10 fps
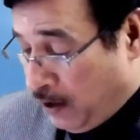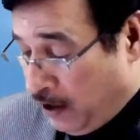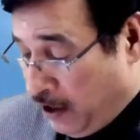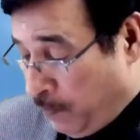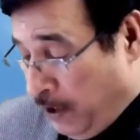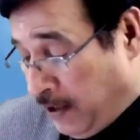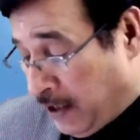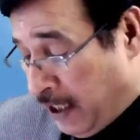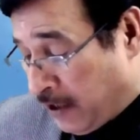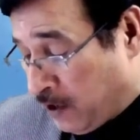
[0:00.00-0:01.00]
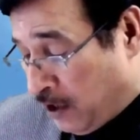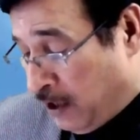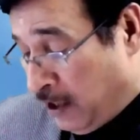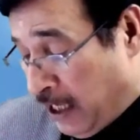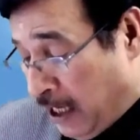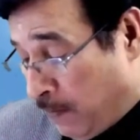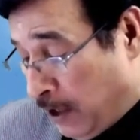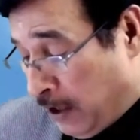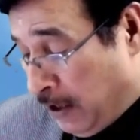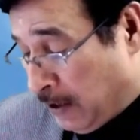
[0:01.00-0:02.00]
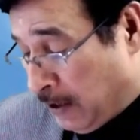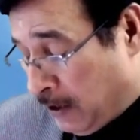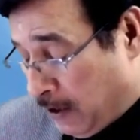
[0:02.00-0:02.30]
it means external liabilities,